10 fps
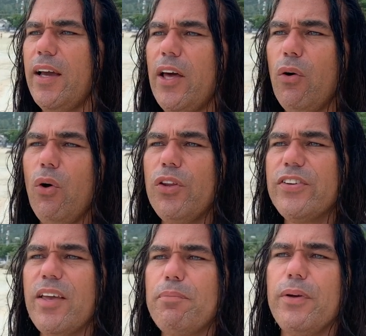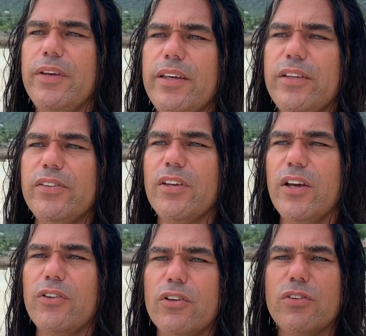and all these employees
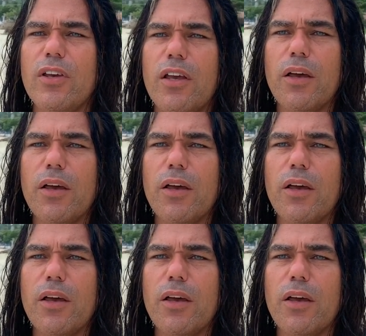just